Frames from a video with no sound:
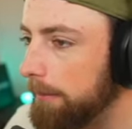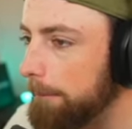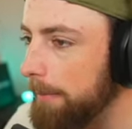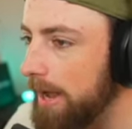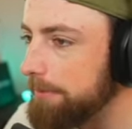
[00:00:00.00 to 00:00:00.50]

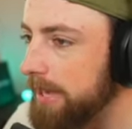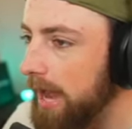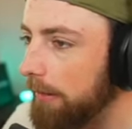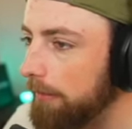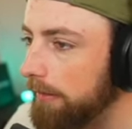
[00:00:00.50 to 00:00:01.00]
Might be
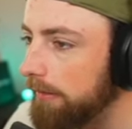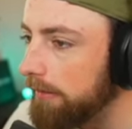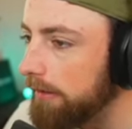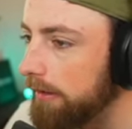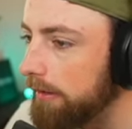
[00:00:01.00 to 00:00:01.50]
out.
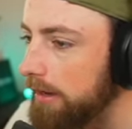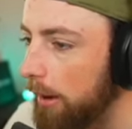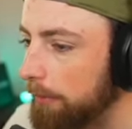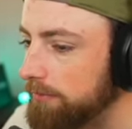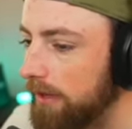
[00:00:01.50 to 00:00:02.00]

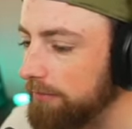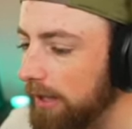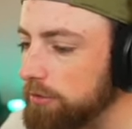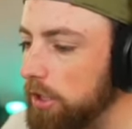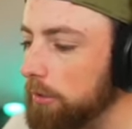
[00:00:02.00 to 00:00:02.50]
No, we're safe.
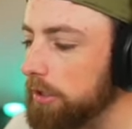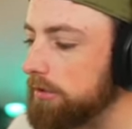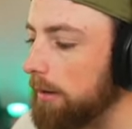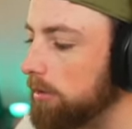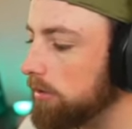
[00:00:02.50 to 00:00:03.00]
Let's go. Good double.